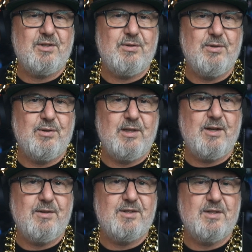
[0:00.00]
to your
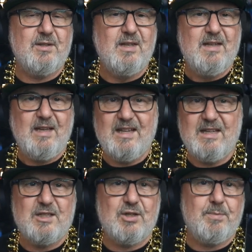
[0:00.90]
loads and any
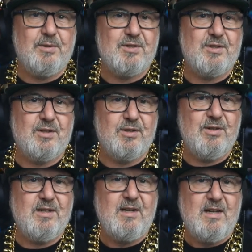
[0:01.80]
surplus to the
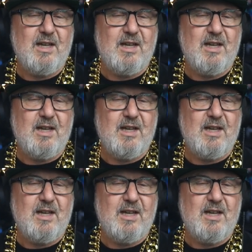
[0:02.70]
grid,